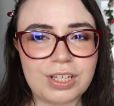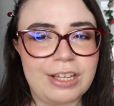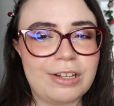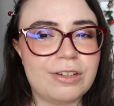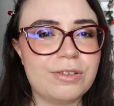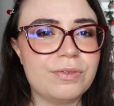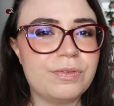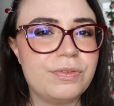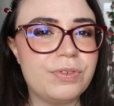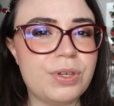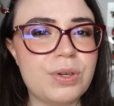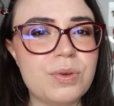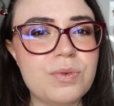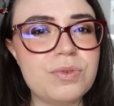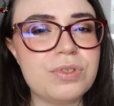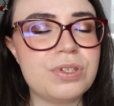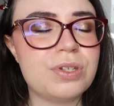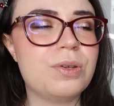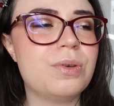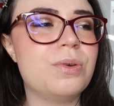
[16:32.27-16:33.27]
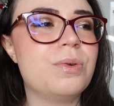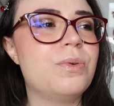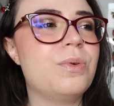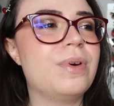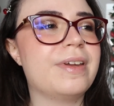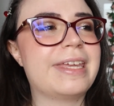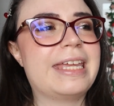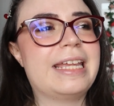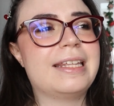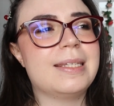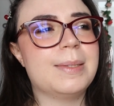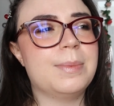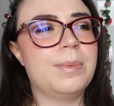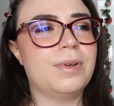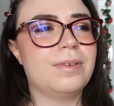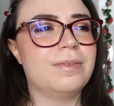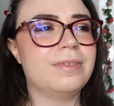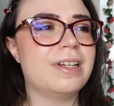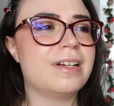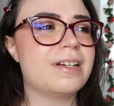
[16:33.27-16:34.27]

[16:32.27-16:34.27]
and confuse you and get them on